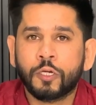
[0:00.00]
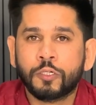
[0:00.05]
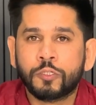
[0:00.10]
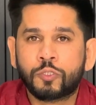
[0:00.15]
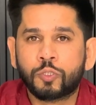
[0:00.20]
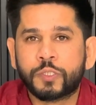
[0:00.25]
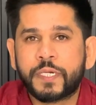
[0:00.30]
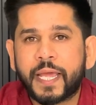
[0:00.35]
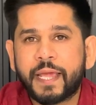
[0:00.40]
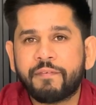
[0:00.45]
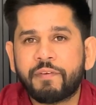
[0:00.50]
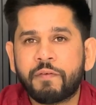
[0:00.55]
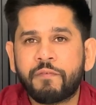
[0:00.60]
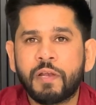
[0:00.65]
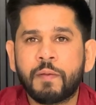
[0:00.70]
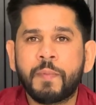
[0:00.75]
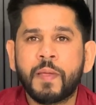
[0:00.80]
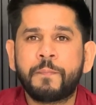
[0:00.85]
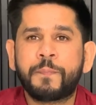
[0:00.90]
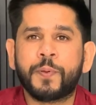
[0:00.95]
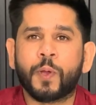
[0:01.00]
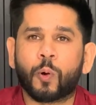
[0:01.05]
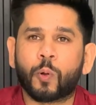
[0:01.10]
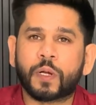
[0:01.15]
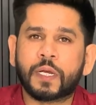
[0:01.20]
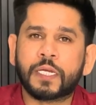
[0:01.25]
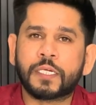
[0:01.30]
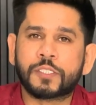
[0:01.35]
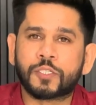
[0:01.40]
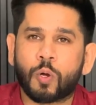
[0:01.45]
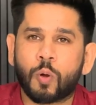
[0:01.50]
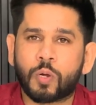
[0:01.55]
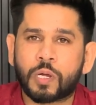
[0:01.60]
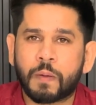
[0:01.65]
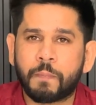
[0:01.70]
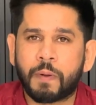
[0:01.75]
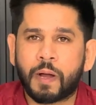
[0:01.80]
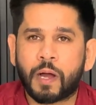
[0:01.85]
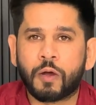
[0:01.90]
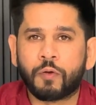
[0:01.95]
Today we will purely talk
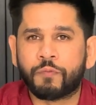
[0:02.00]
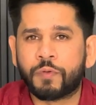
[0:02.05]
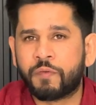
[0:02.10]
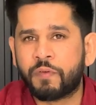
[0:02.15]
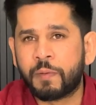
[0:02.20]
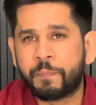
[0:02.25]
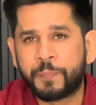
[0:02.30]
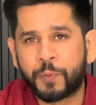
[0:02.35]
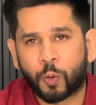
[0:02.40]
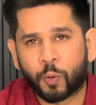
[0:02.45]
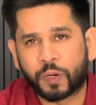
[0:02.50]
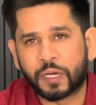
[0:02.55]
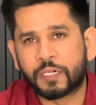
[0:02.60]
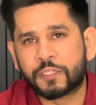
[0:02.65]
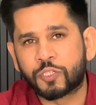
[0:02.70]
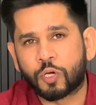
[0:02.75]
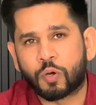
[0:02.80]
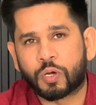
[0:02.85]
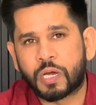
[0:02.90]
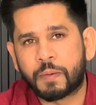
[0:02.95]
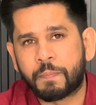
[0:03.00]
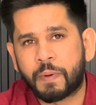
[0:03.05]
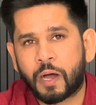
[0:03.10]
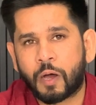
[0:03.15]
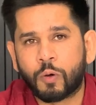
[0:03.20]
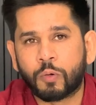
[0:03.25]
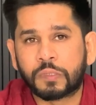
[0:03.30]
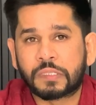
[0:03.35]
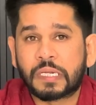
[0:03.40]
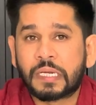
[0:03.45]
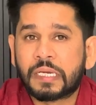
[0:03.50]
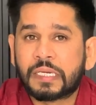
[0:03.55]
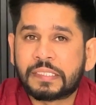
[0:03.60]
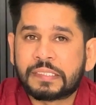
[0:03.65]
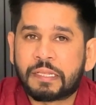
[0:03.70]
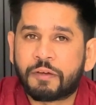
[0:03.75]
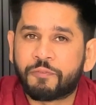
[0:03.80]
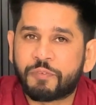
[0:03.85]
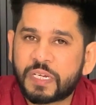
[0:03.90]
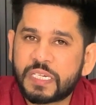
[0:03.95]
about
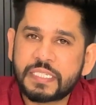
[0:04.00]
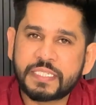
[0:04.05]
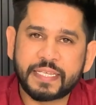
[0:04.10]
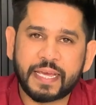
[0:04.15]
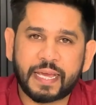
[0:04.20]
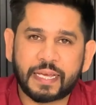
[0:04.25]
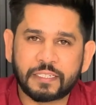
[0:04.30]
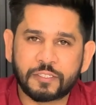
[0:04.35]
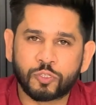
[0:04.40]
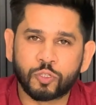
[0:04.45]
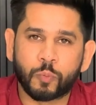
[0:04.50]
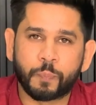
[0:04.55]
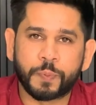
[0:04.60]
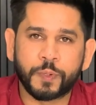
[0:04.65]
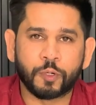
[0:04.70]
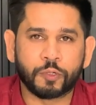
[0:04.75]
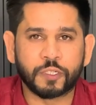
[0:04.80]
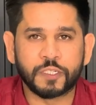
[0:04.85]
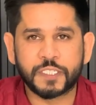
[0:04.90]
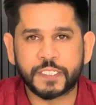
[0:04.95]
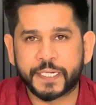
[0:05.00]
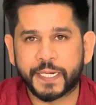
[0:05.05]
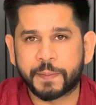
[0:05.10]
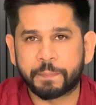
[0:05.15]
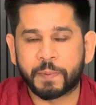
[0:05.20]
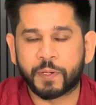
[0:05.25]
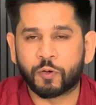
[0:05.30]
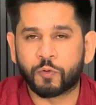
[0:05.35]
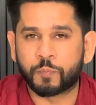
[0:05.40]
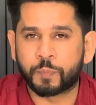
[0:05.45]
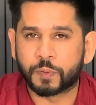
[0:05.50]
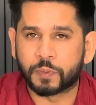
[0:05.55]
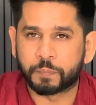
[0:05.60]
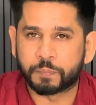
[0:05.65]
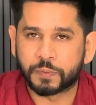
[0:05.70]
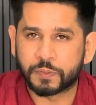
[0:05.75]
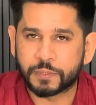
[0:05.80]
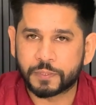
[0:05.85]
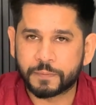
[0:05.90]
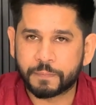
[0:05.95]
the visa SOP or the statement of
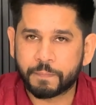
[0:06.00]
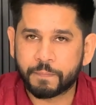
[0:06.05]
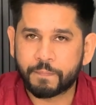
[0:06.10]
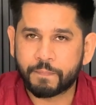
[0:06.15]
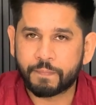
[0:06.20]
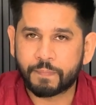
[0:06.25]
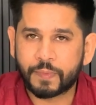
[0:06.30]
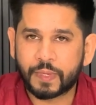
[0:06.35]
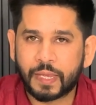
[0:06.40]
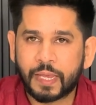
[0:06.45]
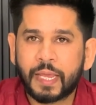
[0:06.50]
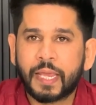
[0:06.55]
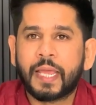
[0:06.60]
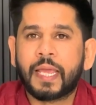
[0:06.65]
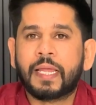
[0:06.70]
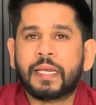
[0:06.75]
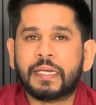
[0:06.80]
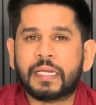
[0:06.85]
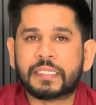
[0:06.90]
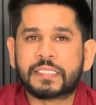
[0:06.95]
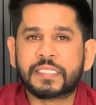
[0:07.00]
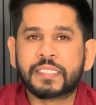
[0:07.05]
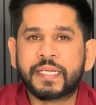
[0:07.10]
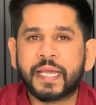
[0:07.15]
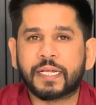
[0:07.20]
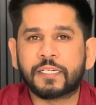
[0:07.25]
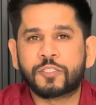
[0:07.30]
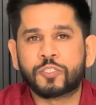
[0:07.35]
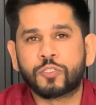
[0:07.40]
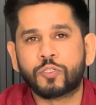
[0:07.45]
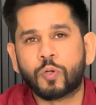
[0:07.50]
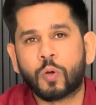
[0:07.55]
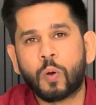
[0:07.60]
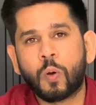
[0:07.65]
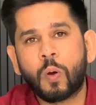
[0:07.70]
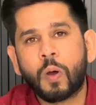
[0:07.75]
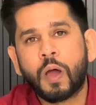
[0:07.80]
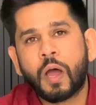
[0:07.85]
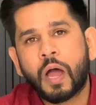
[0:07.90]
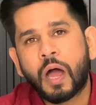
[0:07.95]
purpose. Let's get to
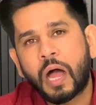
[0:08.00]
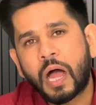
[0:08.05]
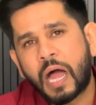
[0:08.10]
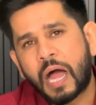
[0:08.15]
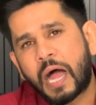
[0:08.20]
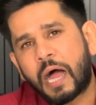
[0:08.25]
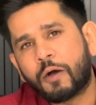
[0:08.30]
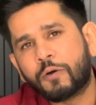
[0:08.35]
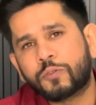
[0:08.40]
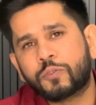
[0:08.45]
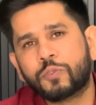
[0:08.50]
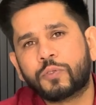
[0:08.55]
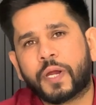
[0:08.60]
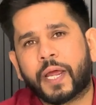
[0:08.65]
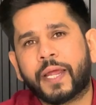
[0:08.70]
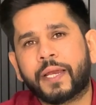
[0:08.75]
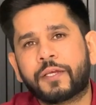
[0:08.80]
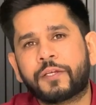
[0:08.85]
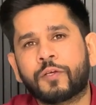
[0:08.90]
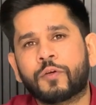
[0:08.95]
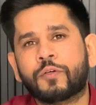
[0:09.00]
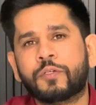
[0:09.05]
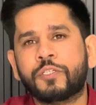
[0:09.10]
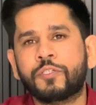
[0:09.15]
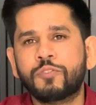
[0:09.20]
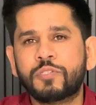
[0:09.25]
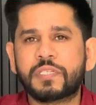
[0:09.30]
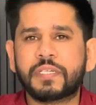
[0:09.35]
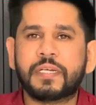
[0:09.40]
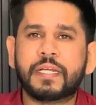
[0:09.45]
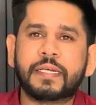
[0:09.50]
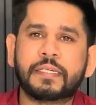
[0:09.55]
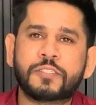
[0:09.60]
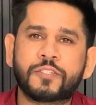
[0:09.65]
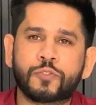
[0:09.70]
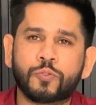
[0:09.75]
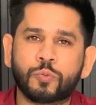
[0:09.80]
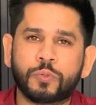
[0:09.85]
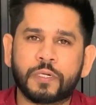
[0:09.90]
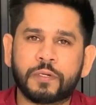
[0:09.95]
know how to write your New Zealand
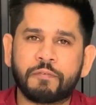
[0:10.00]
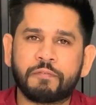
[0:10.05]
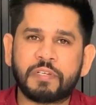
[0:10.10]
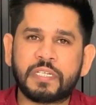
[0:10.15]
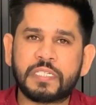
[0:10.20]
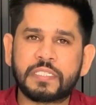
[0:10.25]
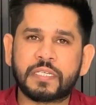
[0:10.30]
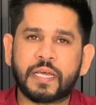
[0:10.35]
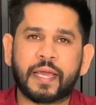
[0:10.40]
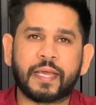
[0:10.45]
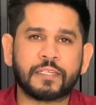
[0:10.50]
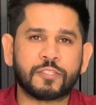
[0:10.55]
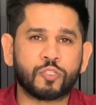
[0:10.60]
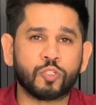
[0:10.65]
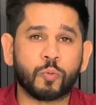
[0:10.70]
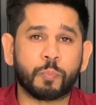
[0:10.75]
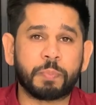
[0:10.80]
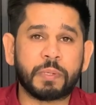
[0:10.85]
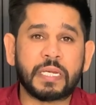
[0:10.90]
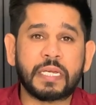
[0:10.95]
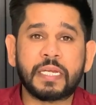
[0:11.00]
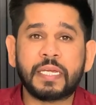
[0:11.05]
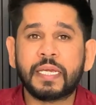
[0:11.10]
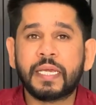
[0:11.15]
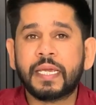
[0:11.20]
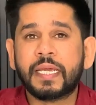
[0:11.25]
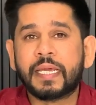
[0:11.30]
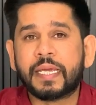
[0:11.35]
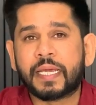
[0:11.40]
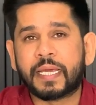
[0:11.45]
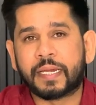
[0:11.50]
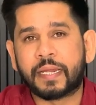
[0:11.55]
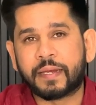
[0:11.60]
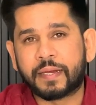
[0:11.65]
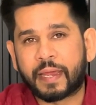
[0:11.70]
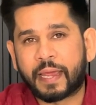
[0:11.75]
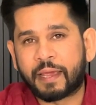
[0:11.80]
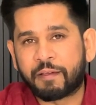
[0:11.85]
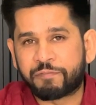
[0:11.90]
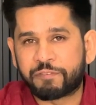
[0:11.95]
student visa SOP in
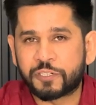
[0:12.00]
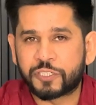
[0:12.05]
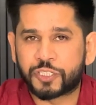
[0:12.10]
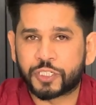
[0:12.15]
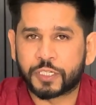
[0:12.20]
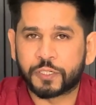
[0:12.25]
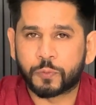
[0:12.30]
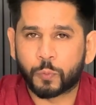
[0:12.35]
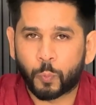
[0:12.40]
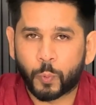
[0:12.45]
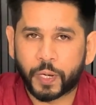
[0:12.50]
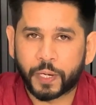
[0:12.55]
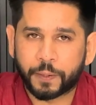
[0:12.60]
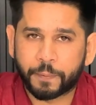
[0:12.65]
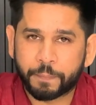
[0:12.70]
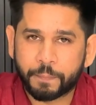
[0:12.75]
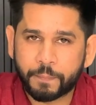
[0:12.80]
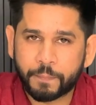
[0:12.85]
an efficient way.